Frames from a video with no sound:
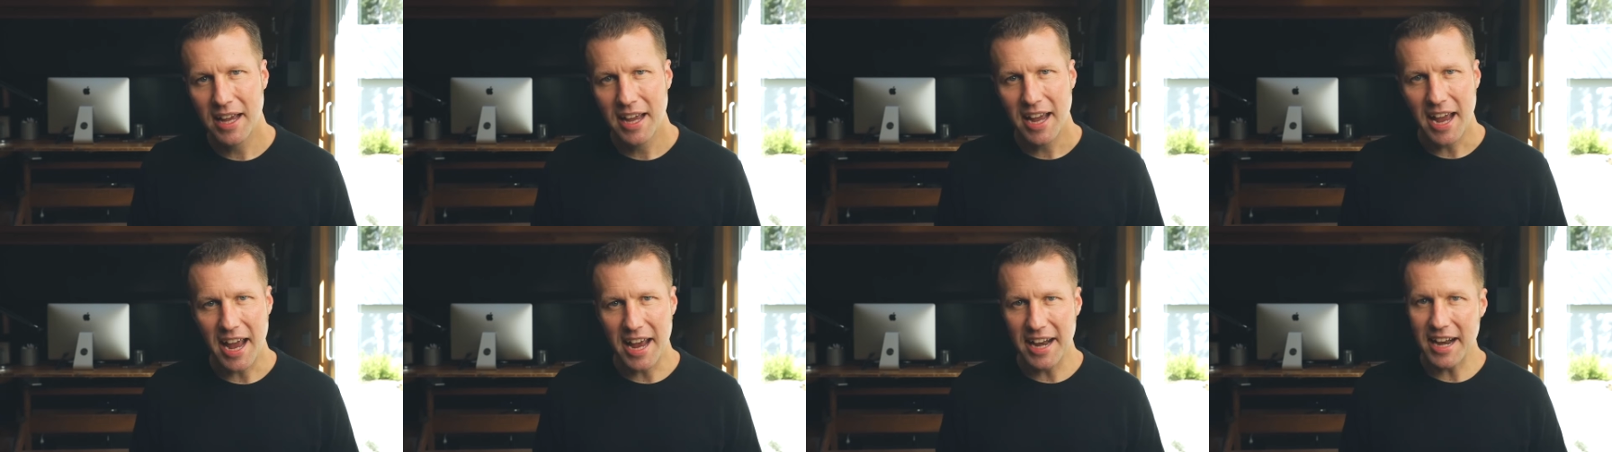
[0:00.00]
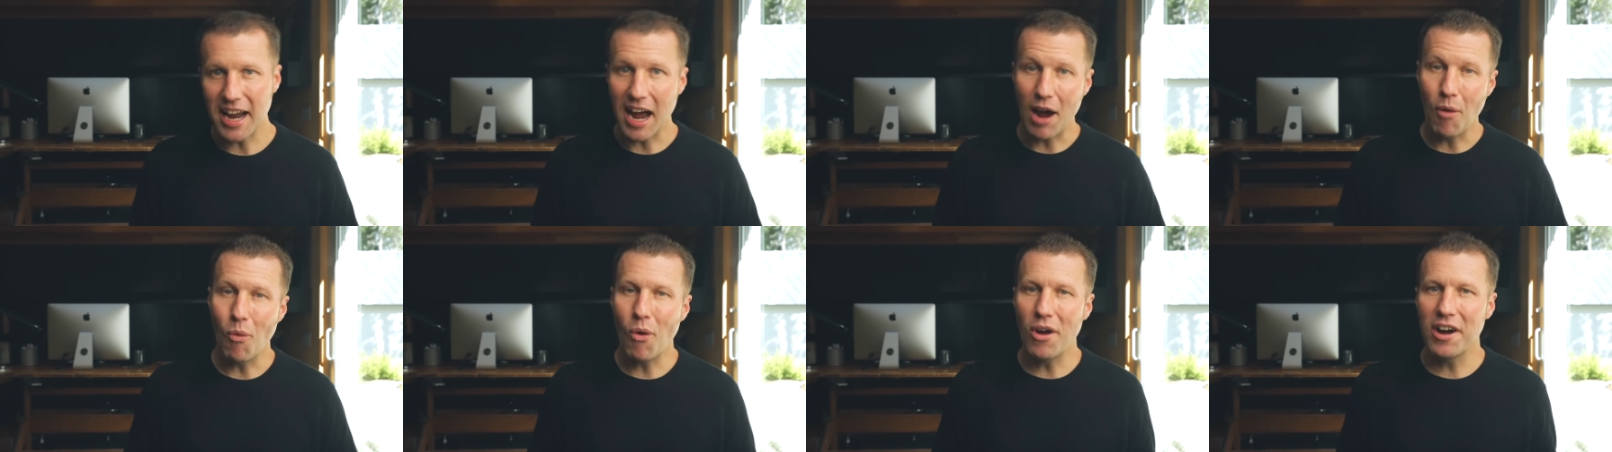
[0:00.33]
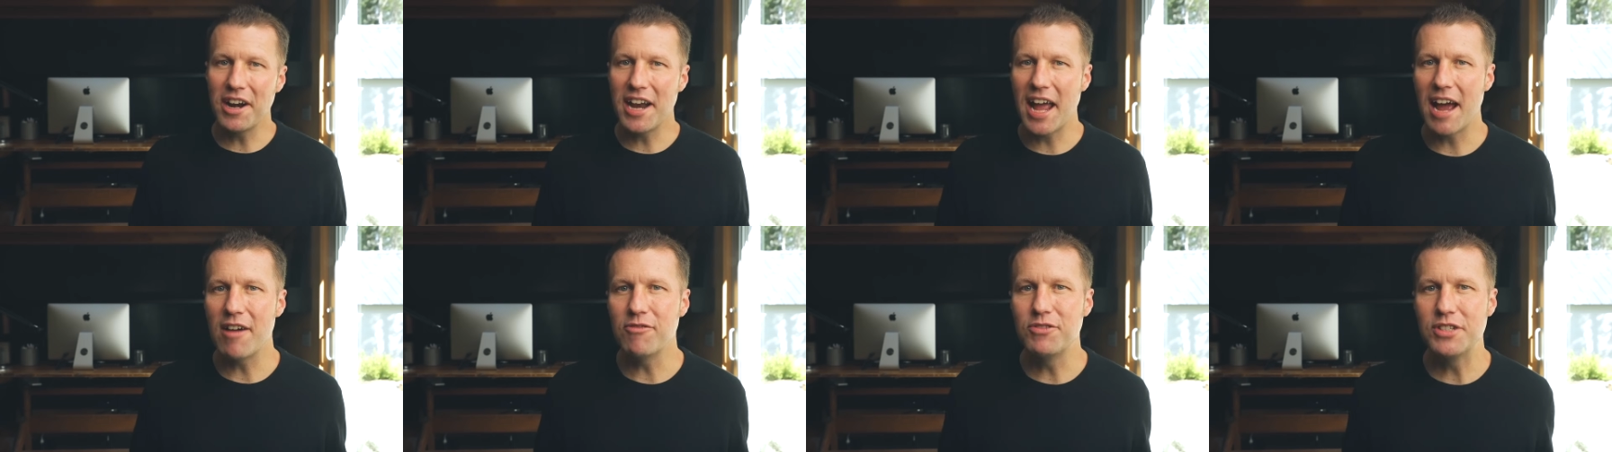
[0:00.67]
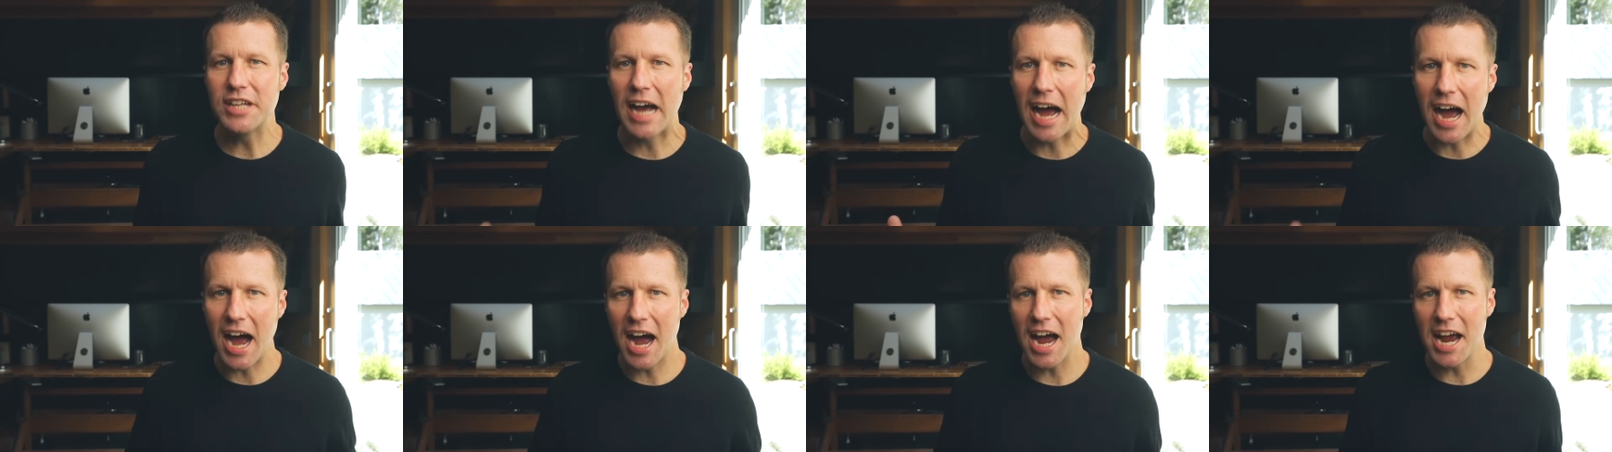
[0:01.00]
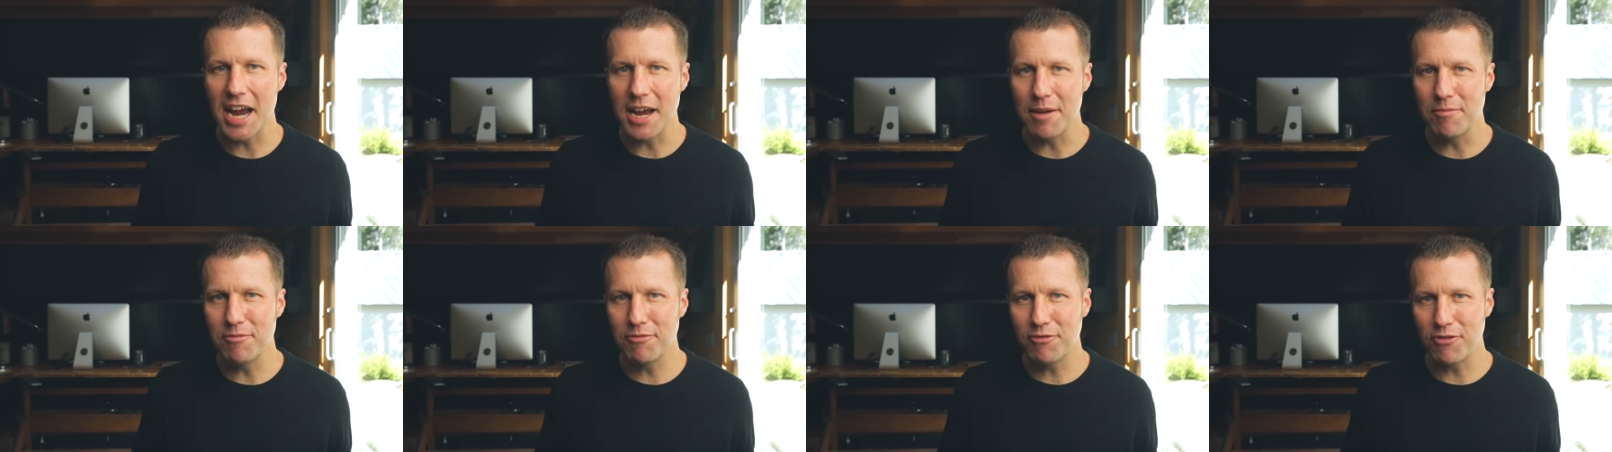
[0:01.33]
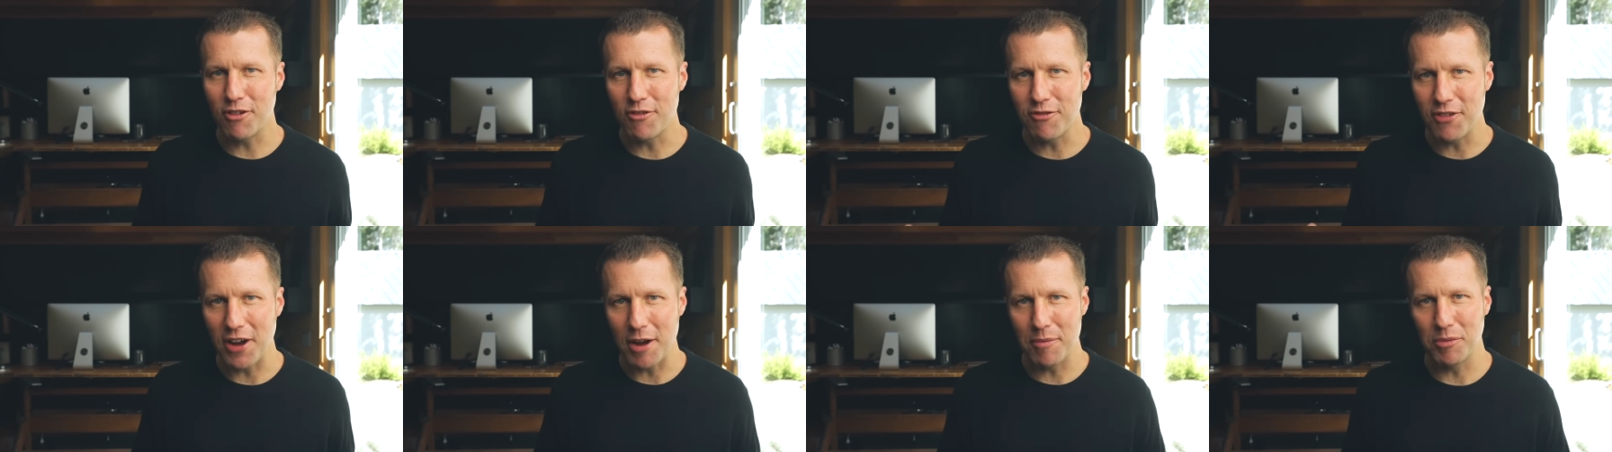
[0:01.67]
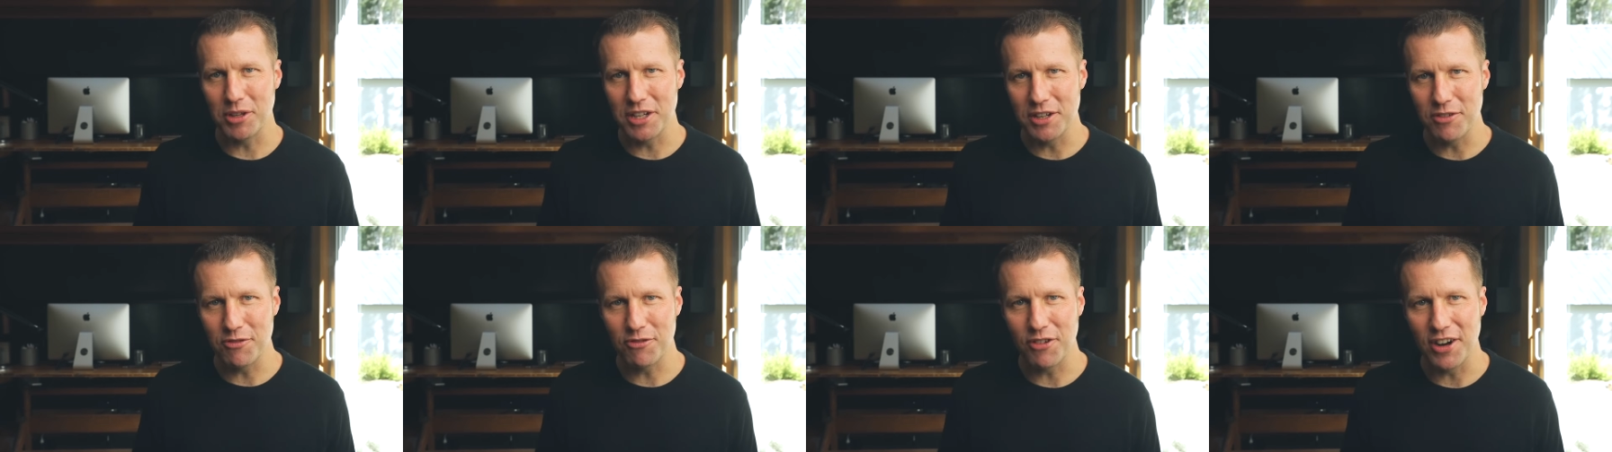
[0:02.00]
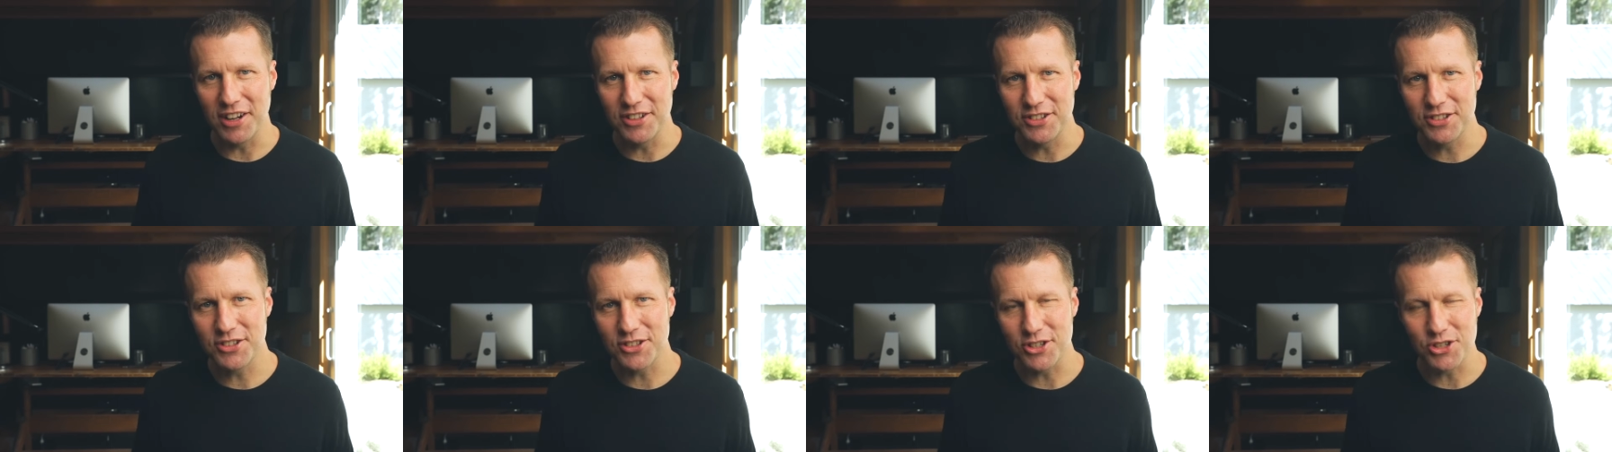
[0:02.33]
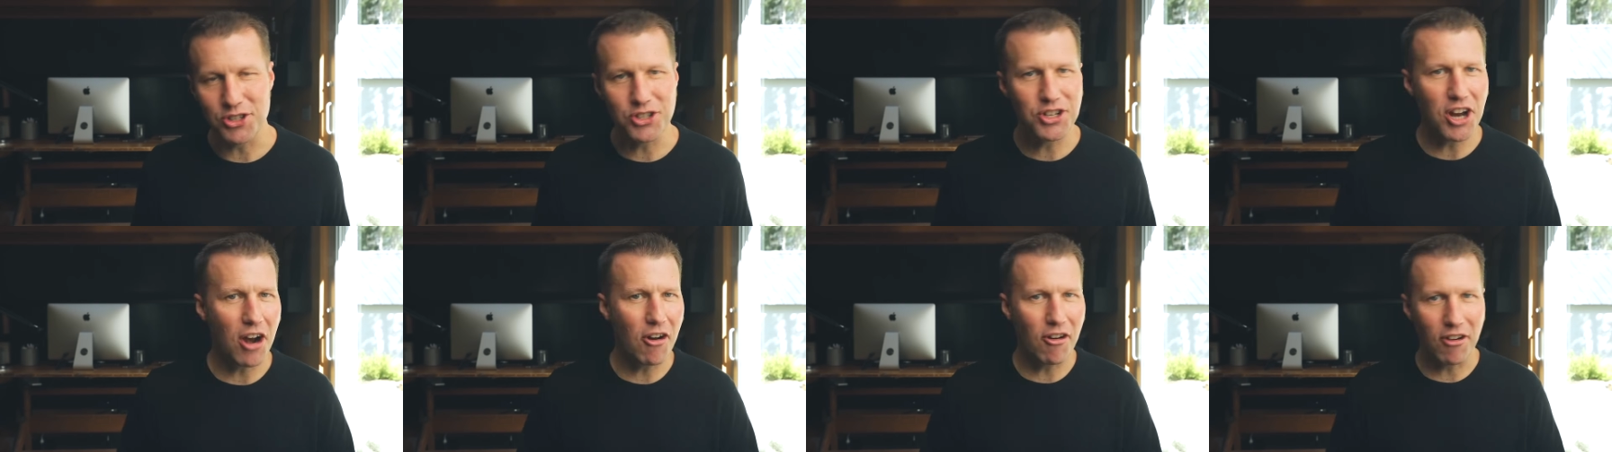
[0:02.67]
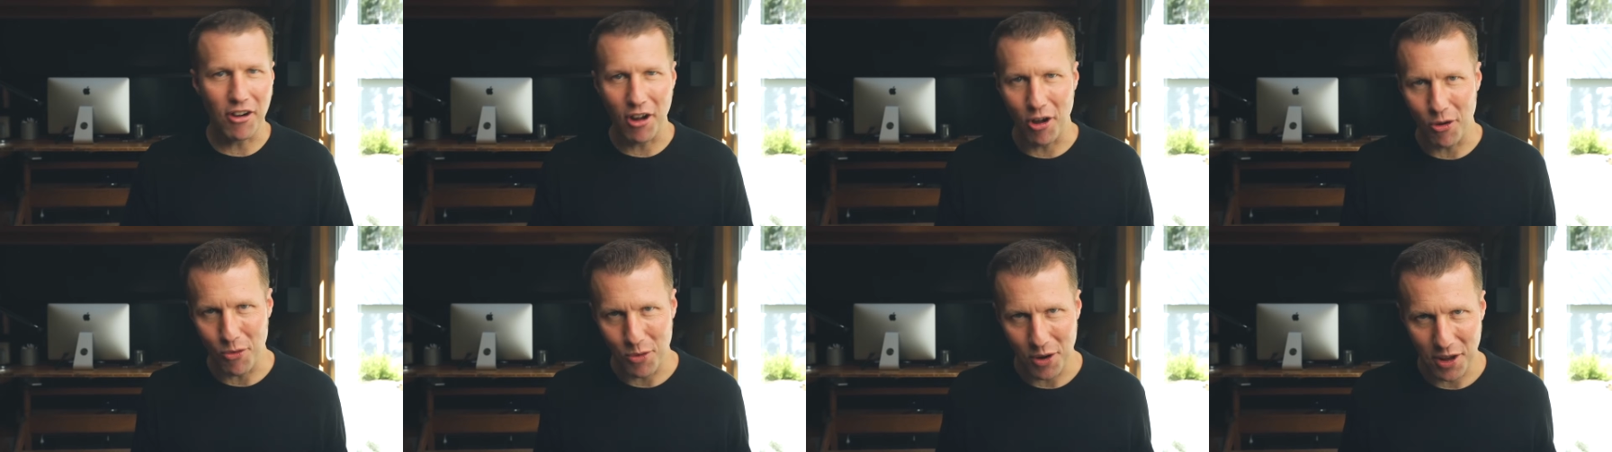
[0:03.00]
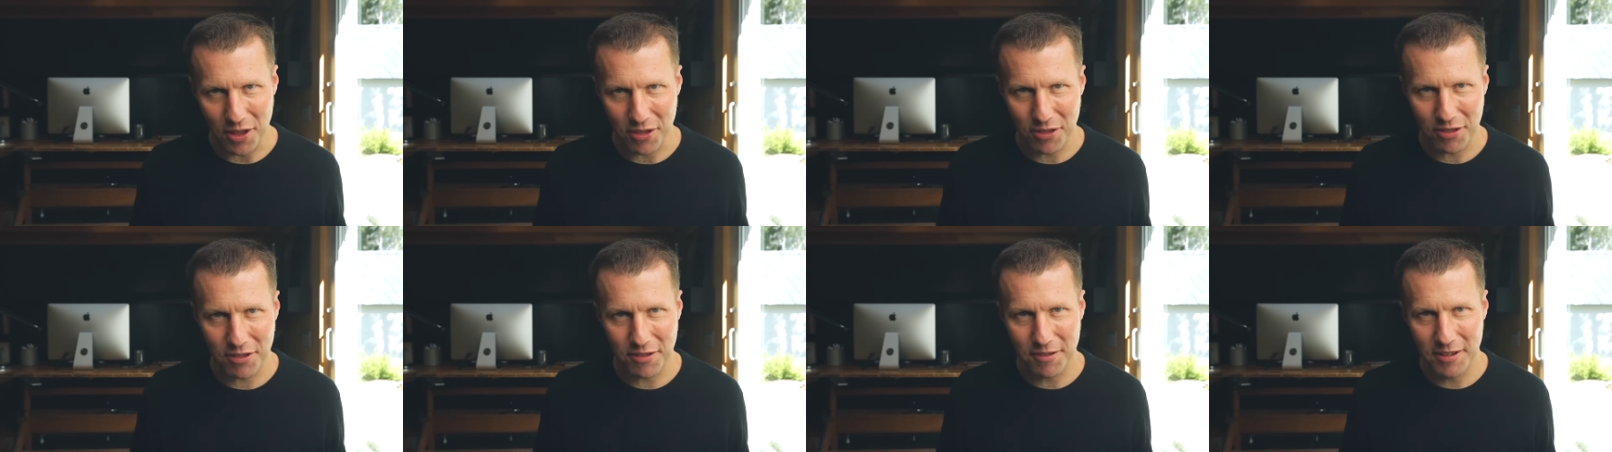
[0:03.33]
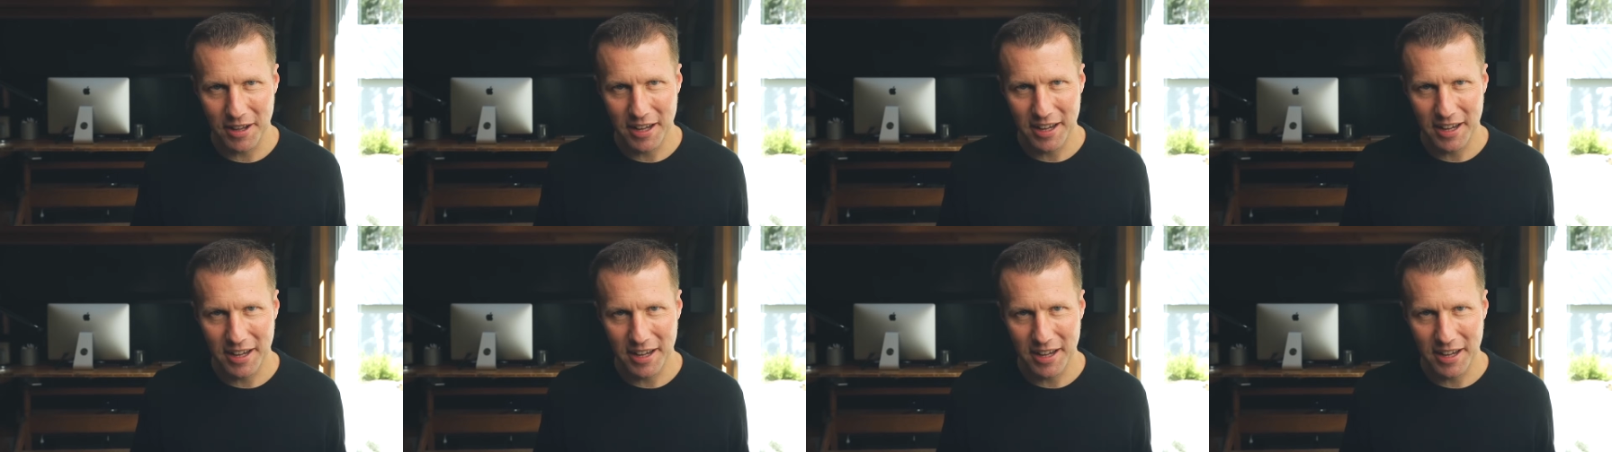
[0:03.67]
and I wanted to have time for family and friends to share it all with.